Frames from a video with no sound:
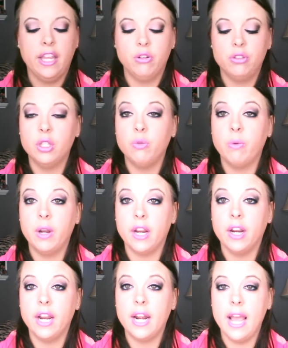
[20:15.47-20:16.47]
I usually
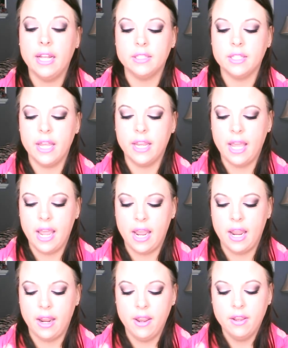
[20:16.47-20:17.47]
wear it as like
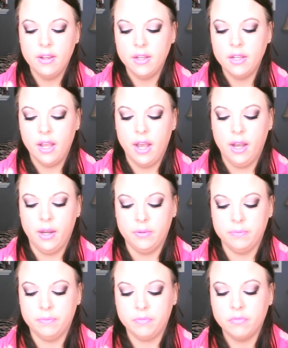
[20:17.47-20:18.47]
a,
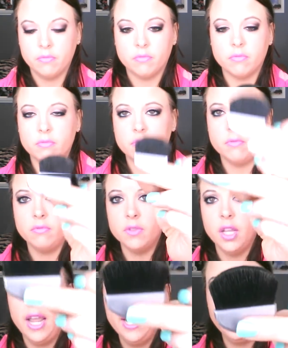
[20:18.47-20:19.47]
and
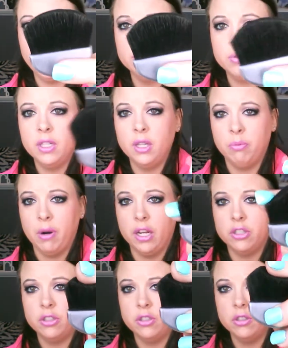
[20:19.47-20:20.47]
it comes with a little
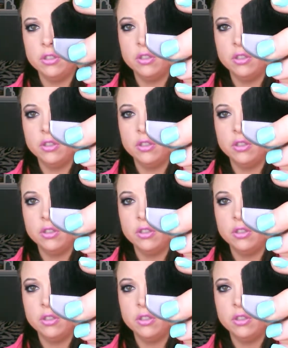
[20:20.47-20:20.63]
brush.